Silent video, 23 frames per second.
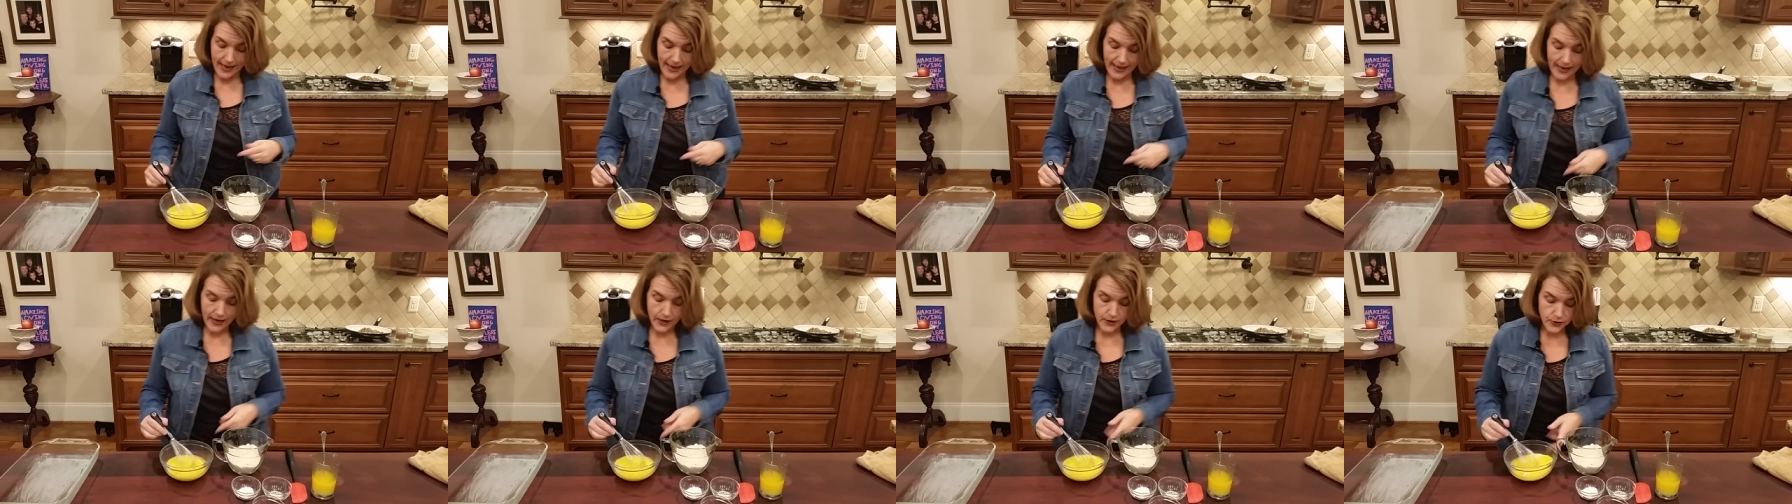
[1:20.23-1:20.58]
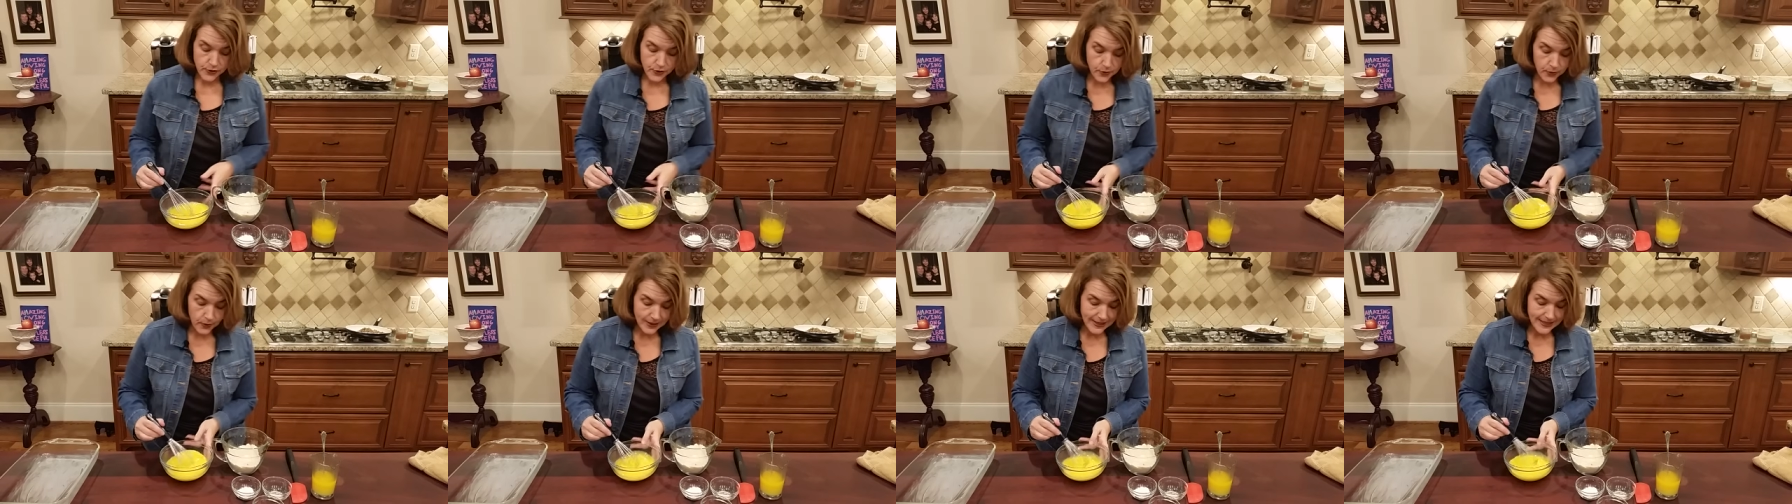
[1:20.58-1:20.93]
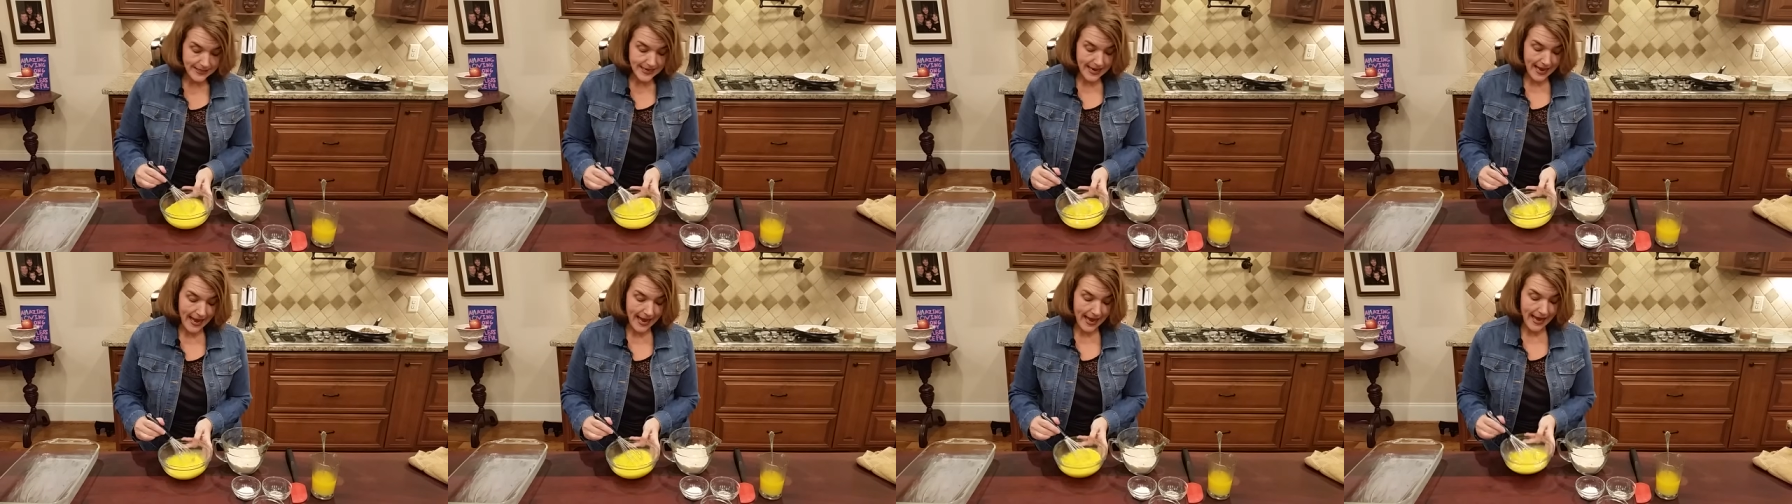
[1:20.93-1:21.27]
and you're going
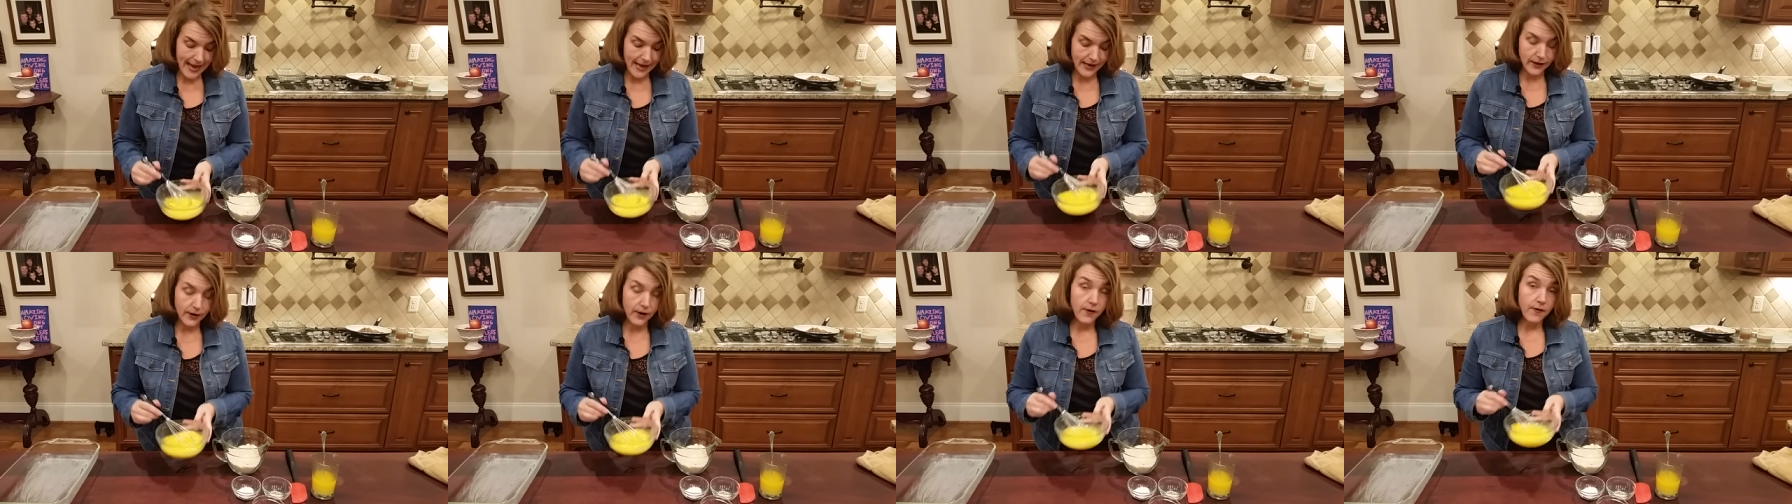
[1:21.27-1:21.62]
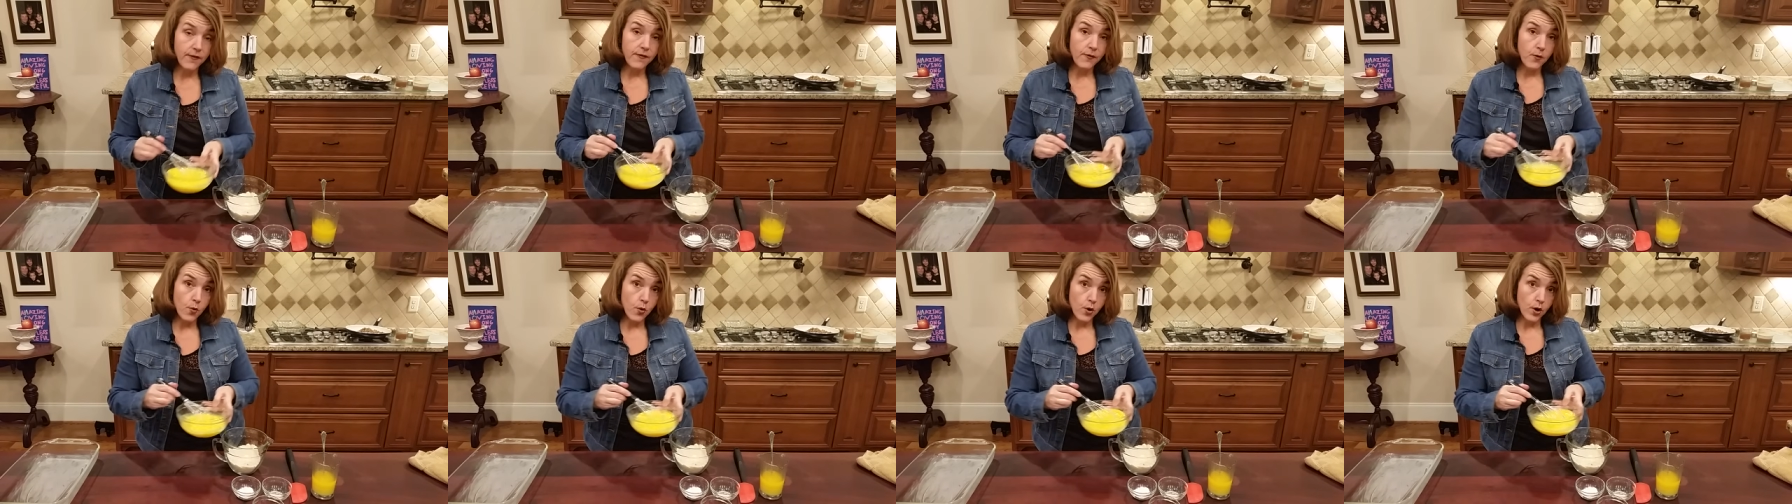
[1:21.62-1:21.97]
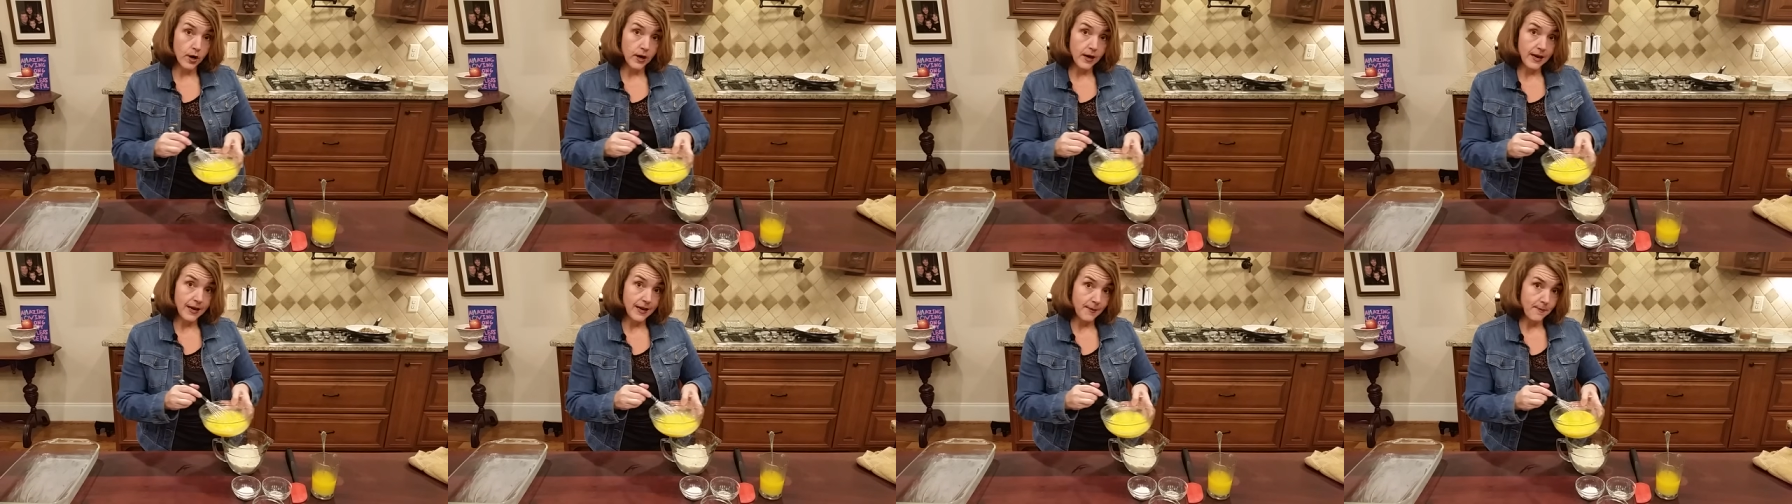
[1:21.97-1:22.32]
to add
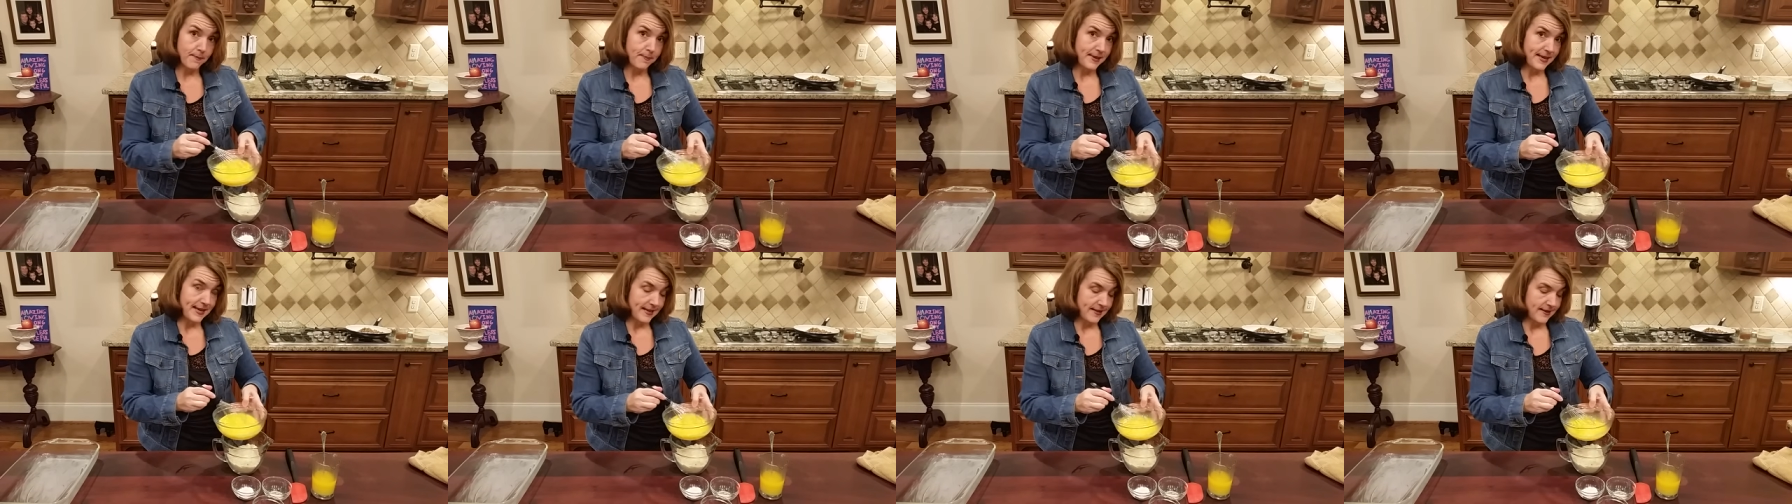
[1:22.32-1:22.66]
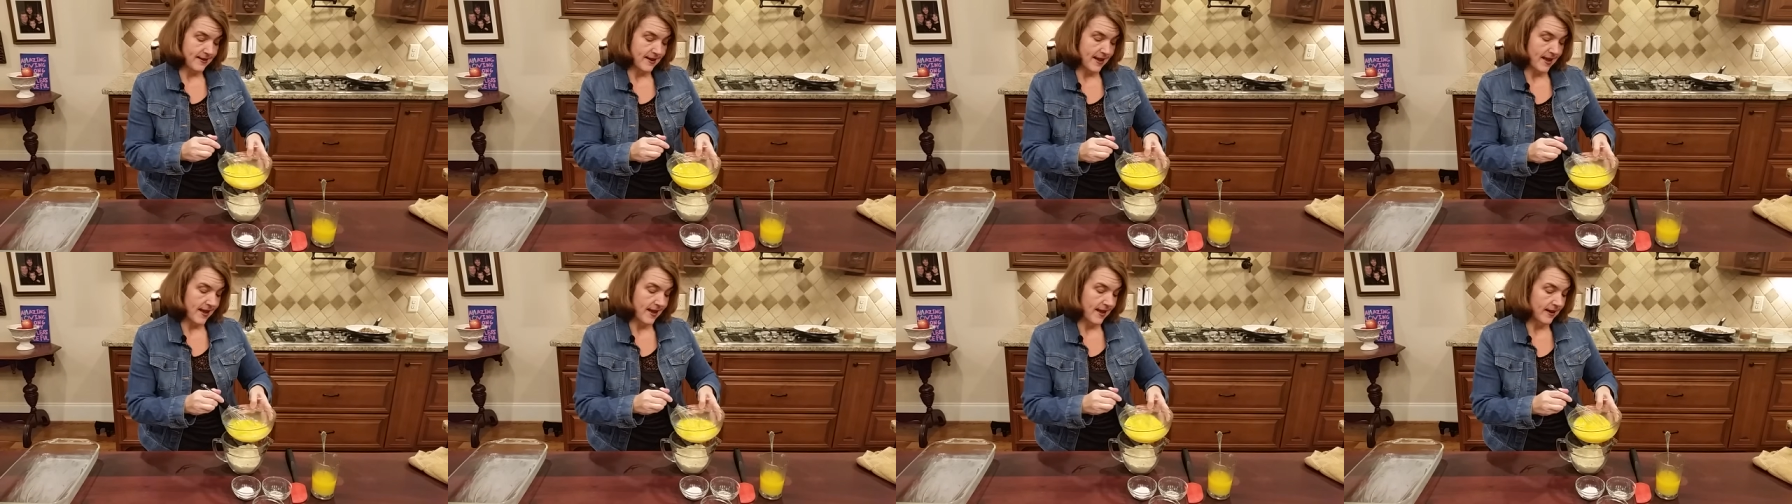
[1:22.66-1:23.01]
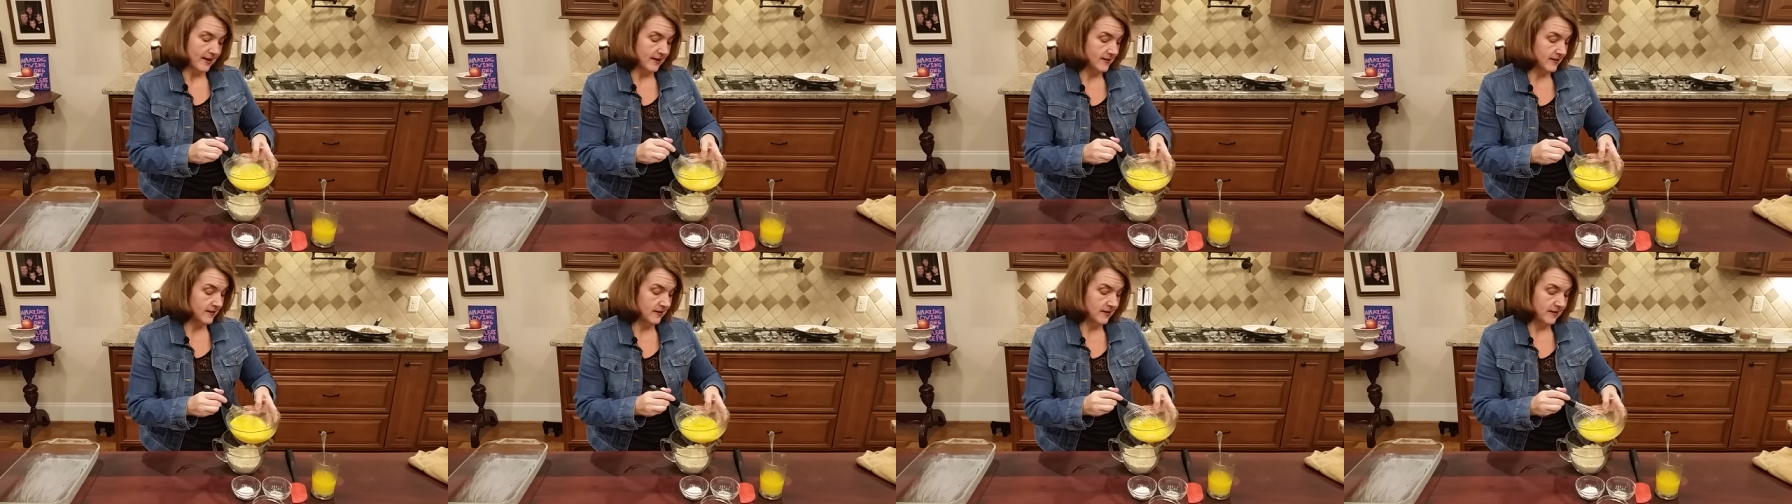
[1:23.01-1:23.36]
four beaten
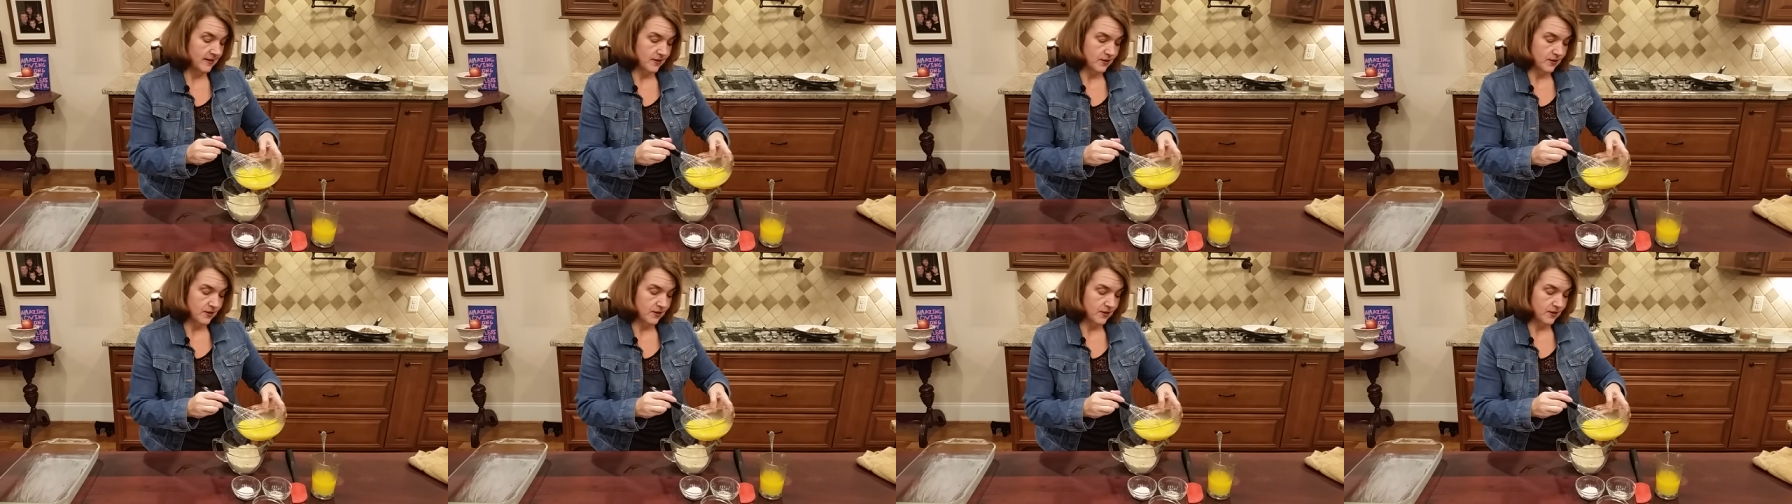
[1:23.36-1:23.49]
eggs.